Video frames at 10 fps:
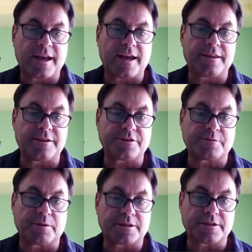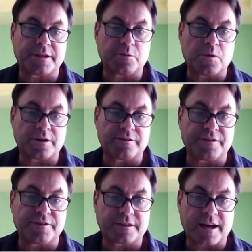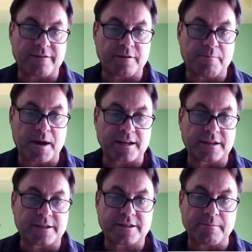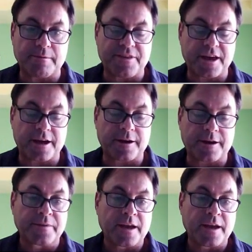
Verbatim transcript: and these are places that you want to visit, kind of a bucket list type of thing.